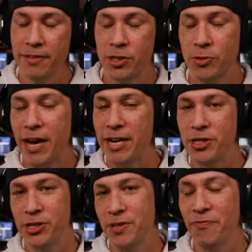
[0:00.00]
the
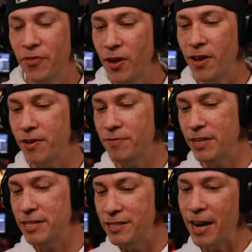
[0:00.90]
strategies
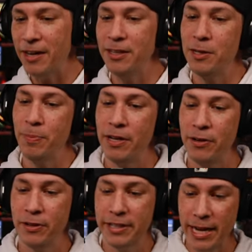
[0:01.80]
involved entirely
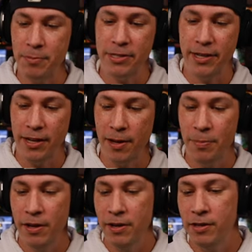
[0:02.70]
depend on game setup,